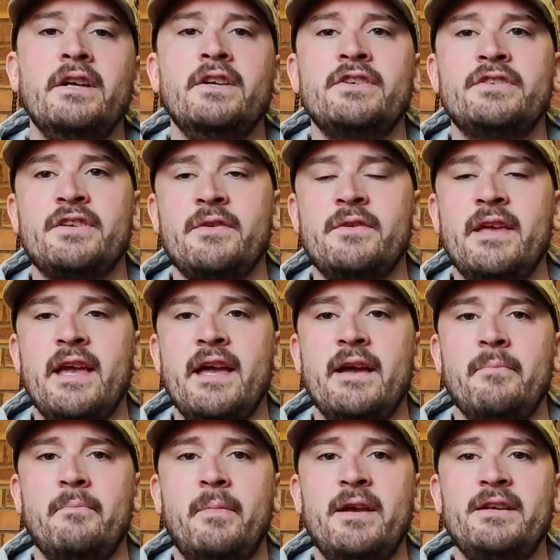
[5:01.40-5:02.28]
So
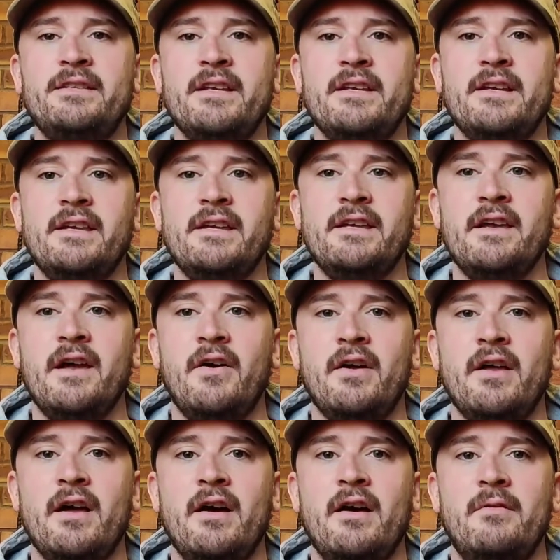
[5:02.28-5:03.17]
yeah, basically,
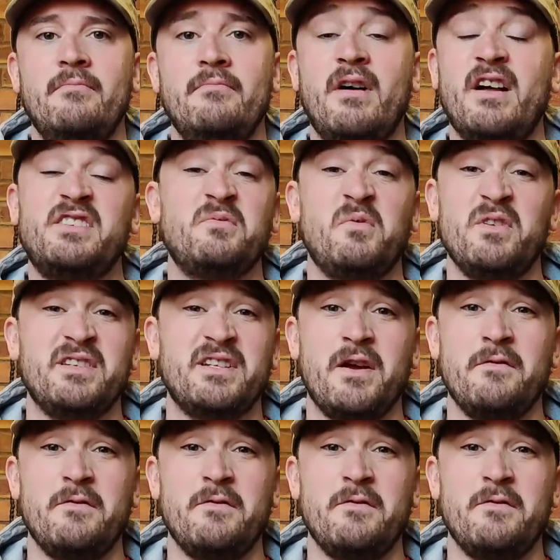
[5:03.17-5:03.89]
I just wanted to go